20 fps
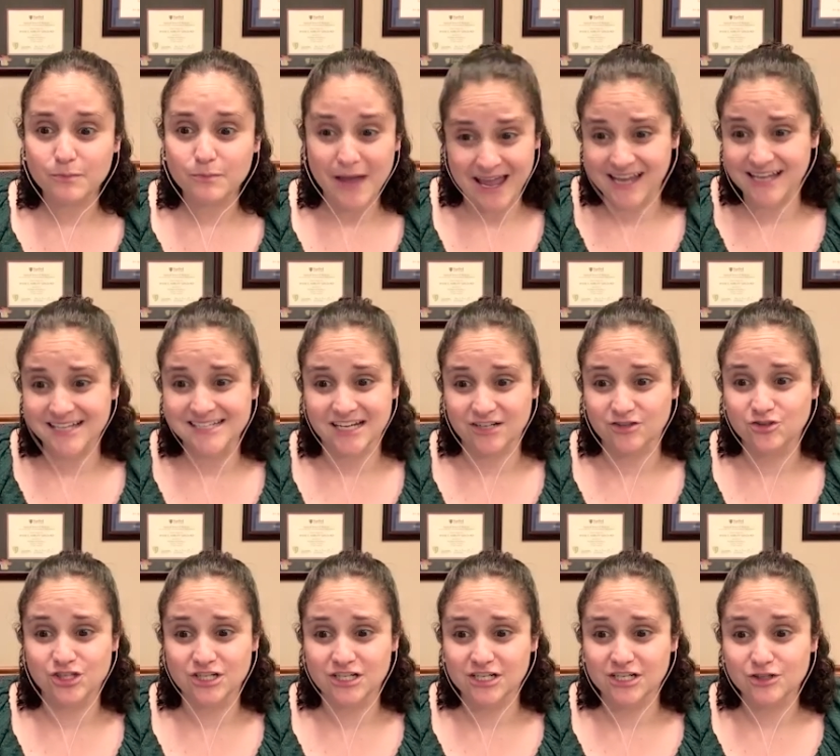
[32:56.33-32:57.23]
pay
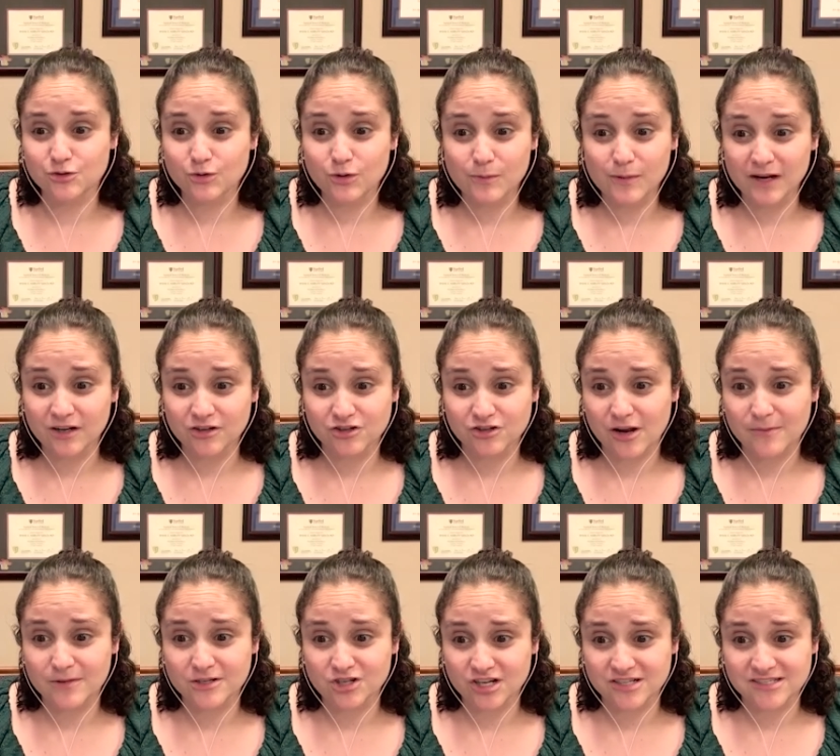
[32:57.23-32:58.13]
attention and do a better job
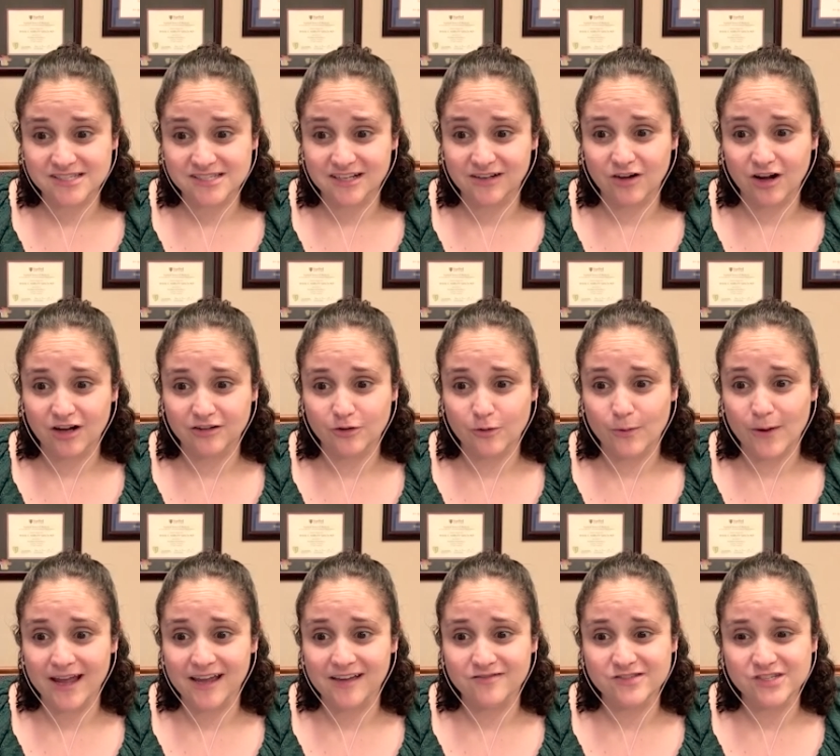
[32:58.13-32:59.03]
adjusting along the
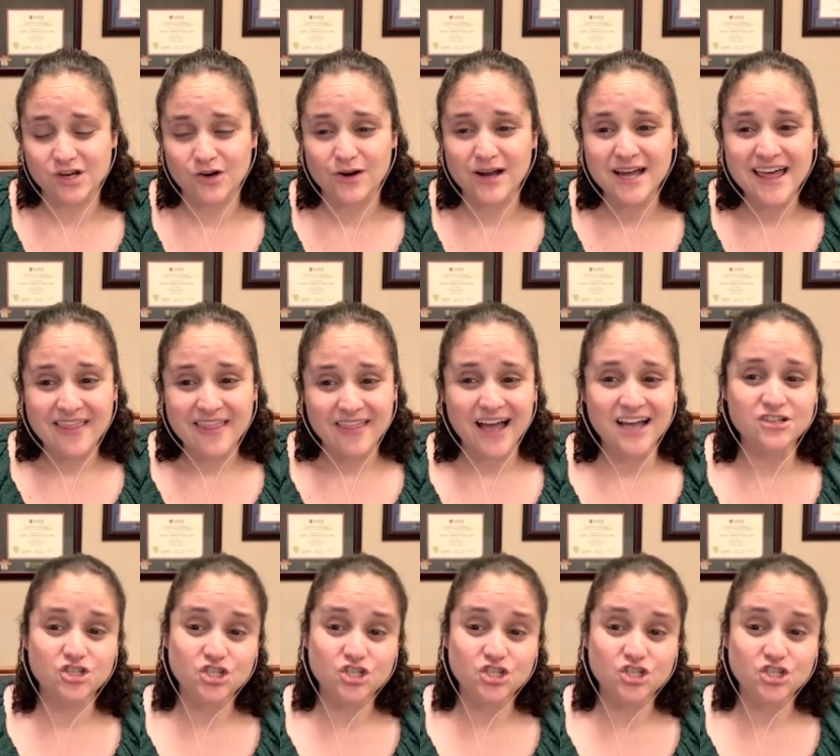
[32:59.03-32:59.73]
way. And so that